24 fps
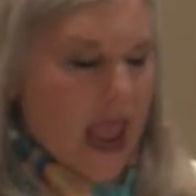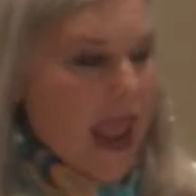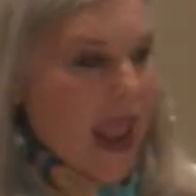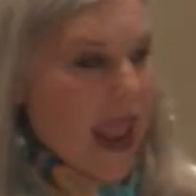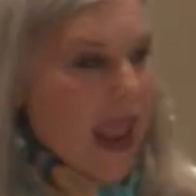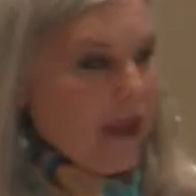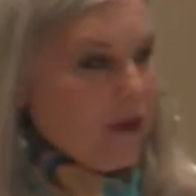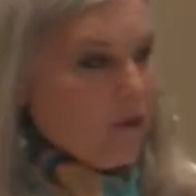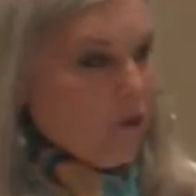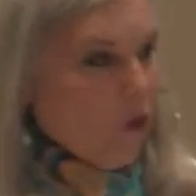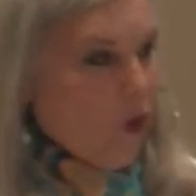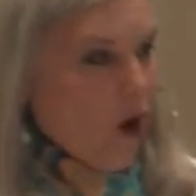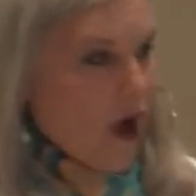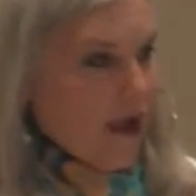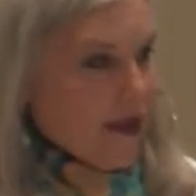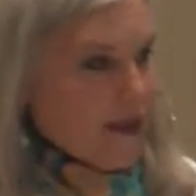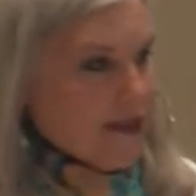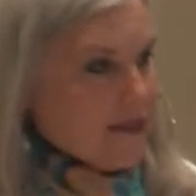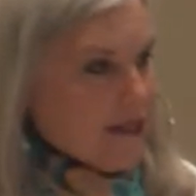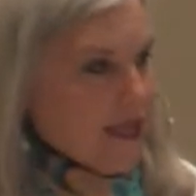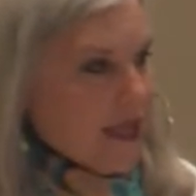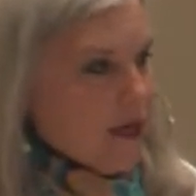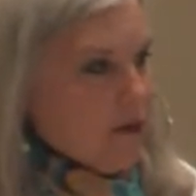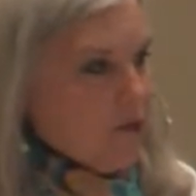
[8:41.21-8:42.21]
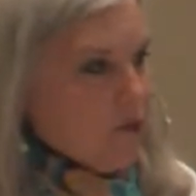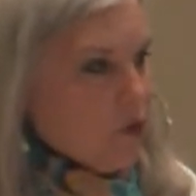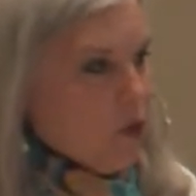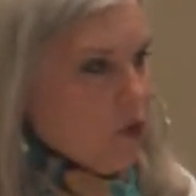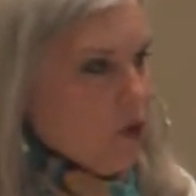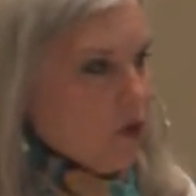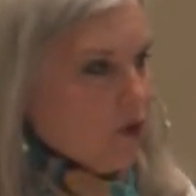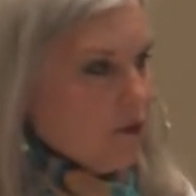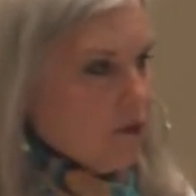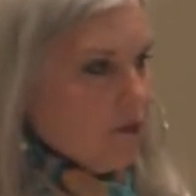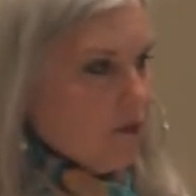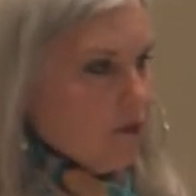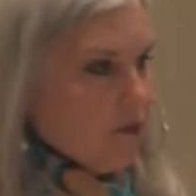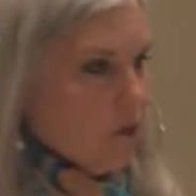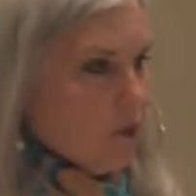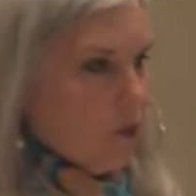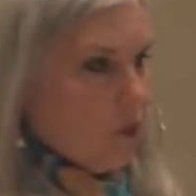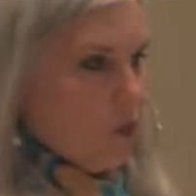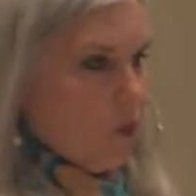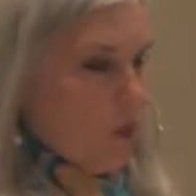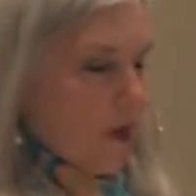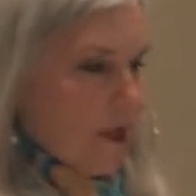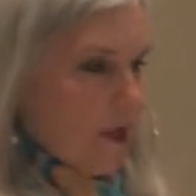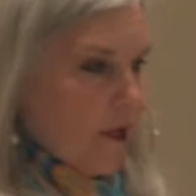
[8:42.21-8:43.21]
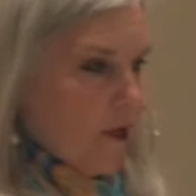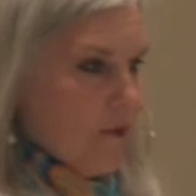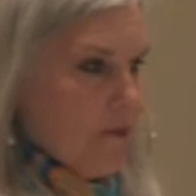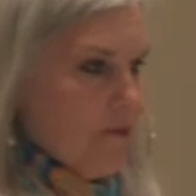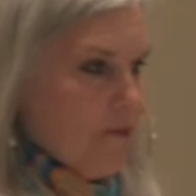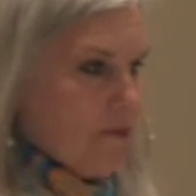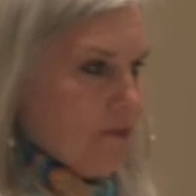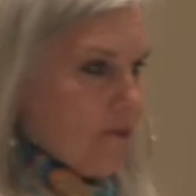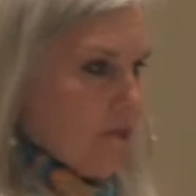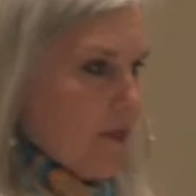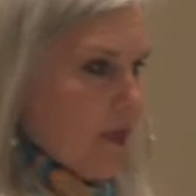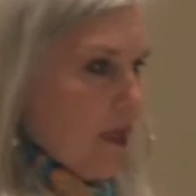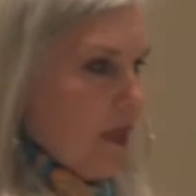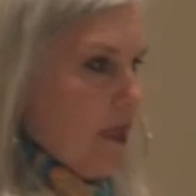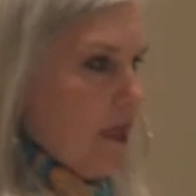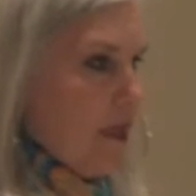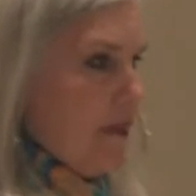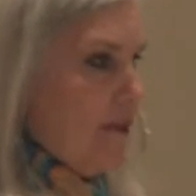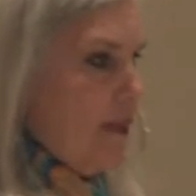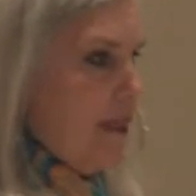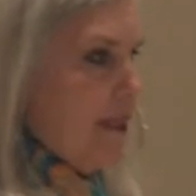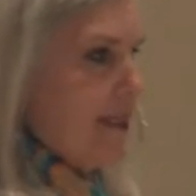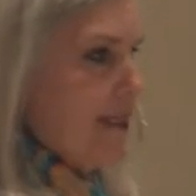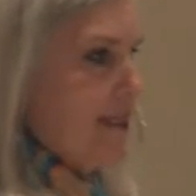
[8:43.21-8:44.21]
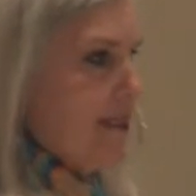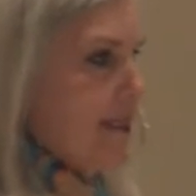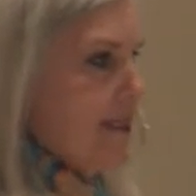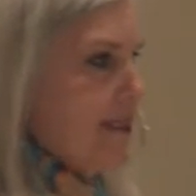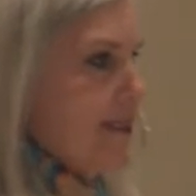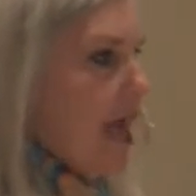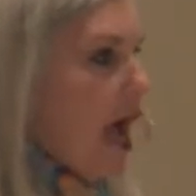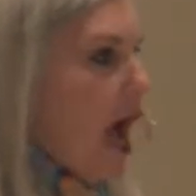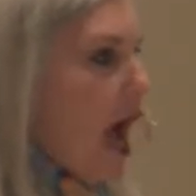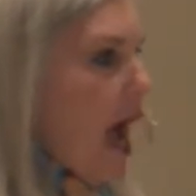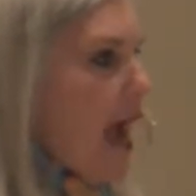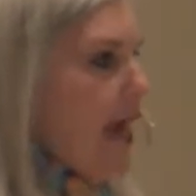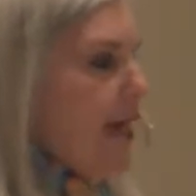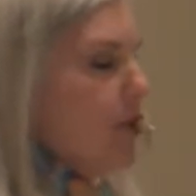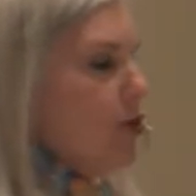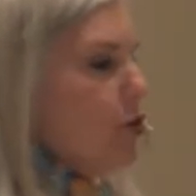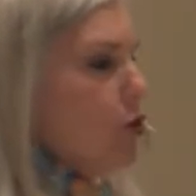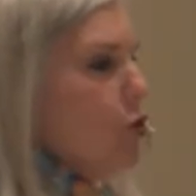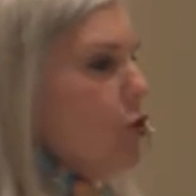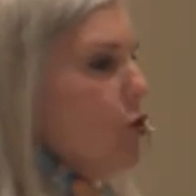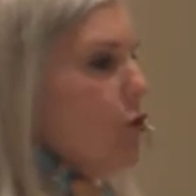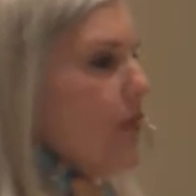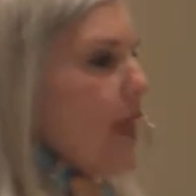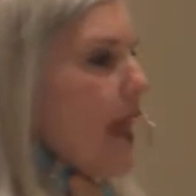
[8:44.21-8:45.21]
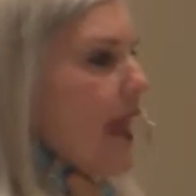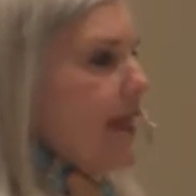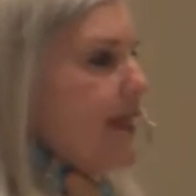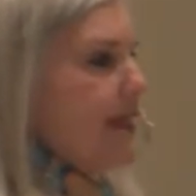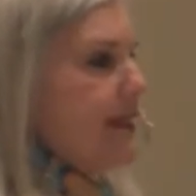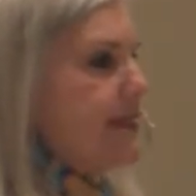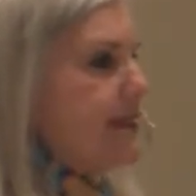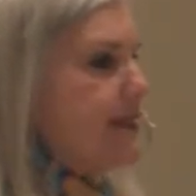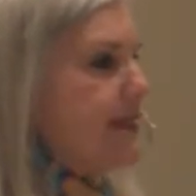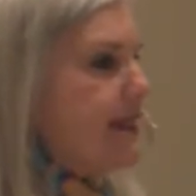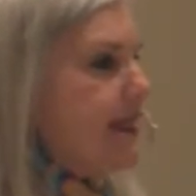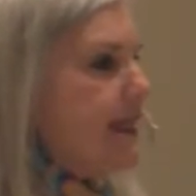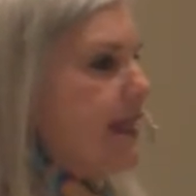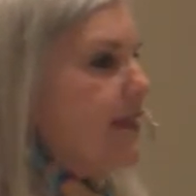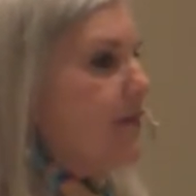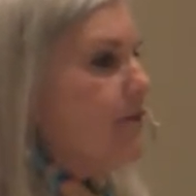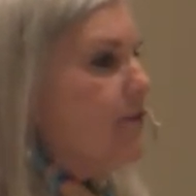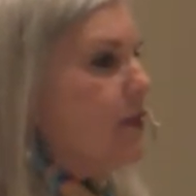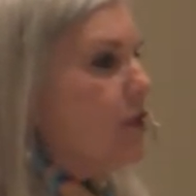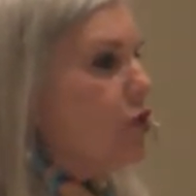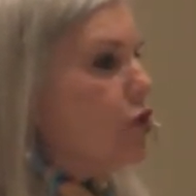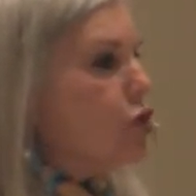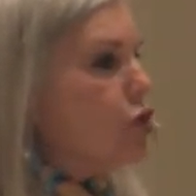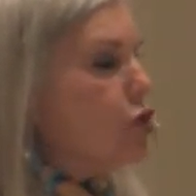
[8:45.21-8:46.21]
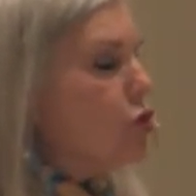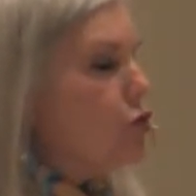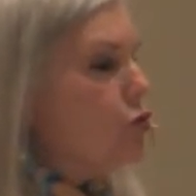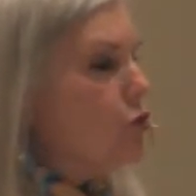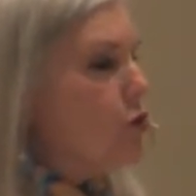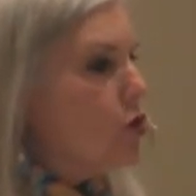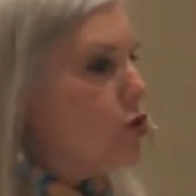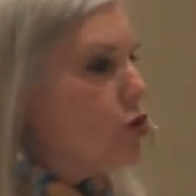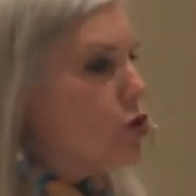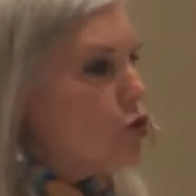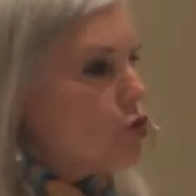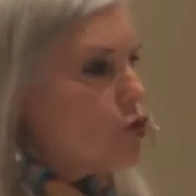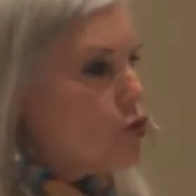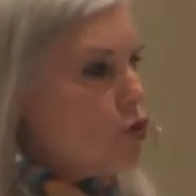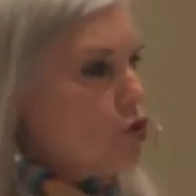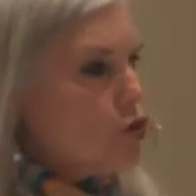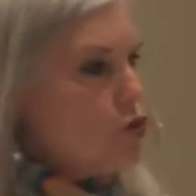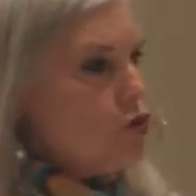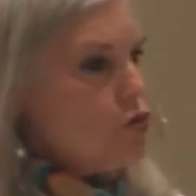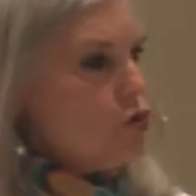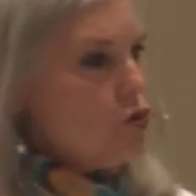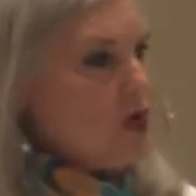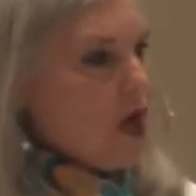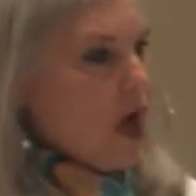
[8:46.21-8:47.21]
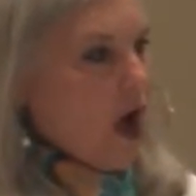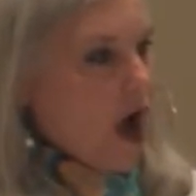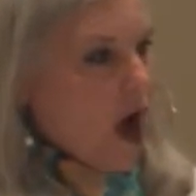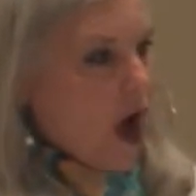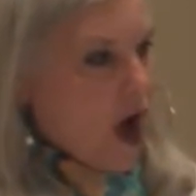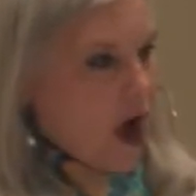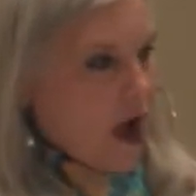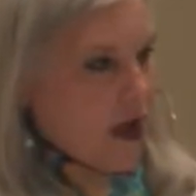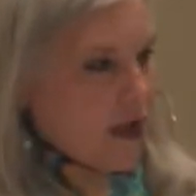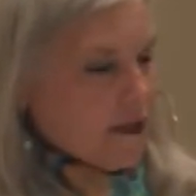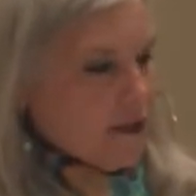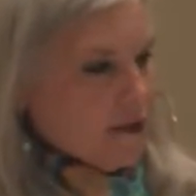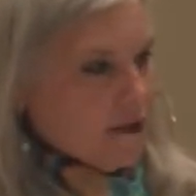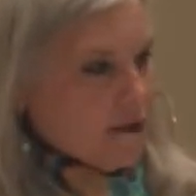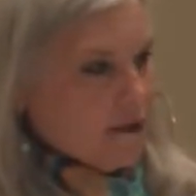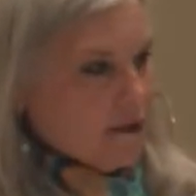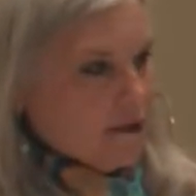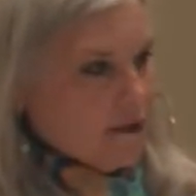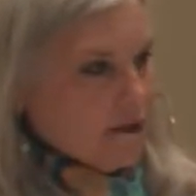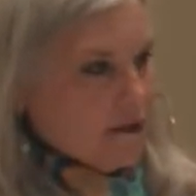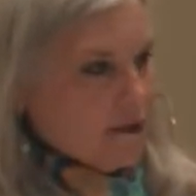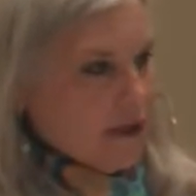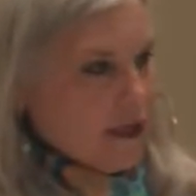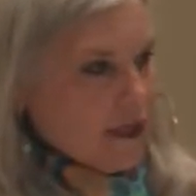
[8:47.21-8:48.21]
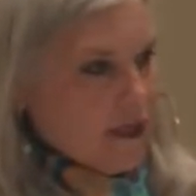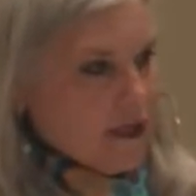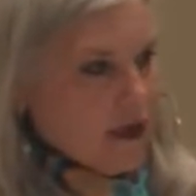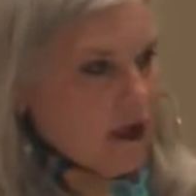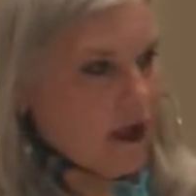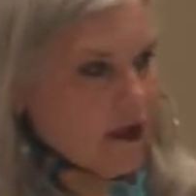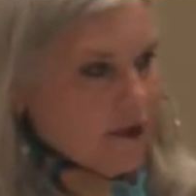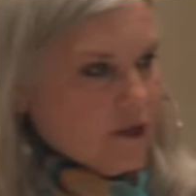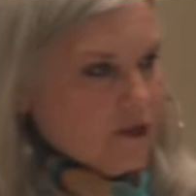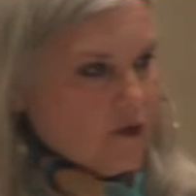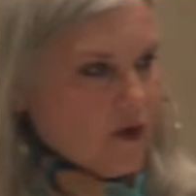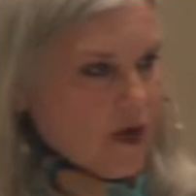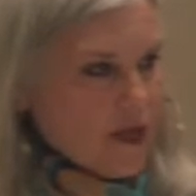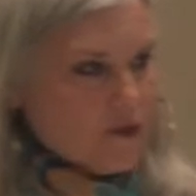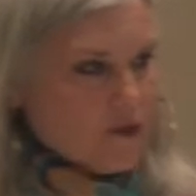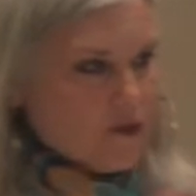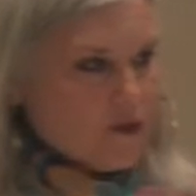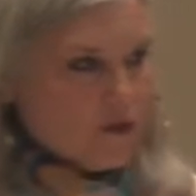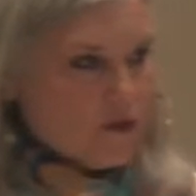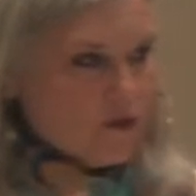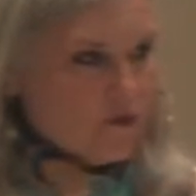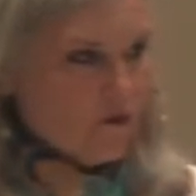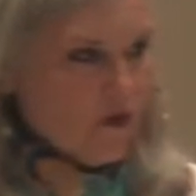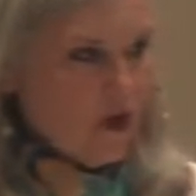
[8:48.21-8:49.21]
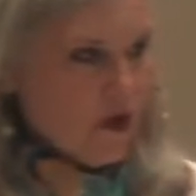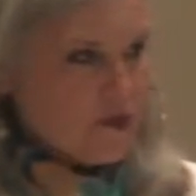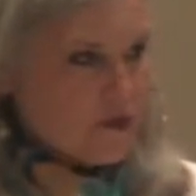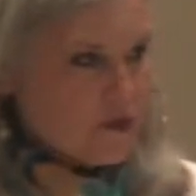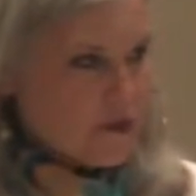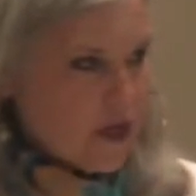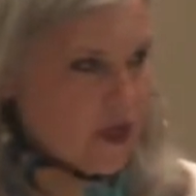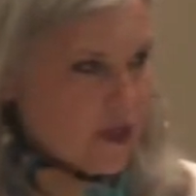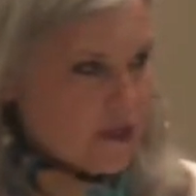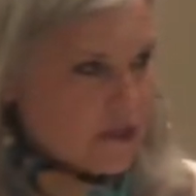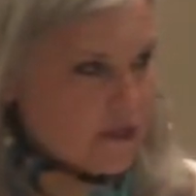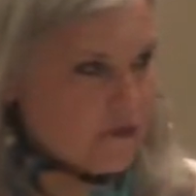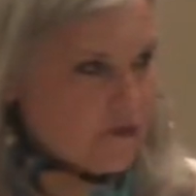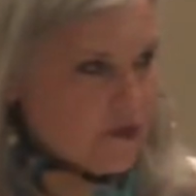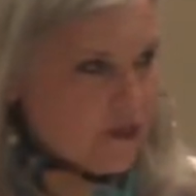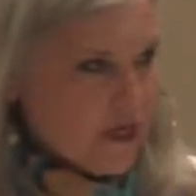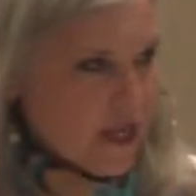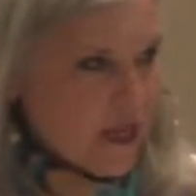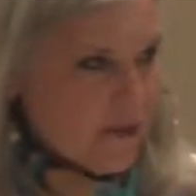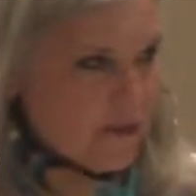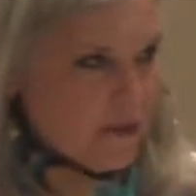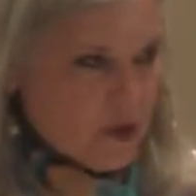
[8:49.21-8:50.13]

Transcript: And why is that important? Well, this is a title that is given to the true God in contrast to the false gods of the day.